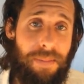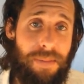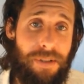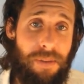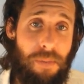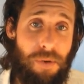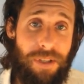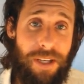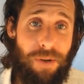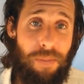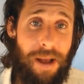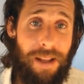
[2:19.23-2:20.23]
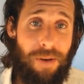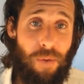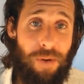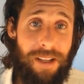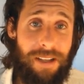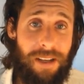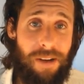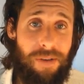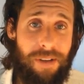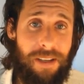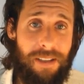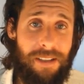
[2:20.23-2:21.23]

some mosquito repellent already in the clothing,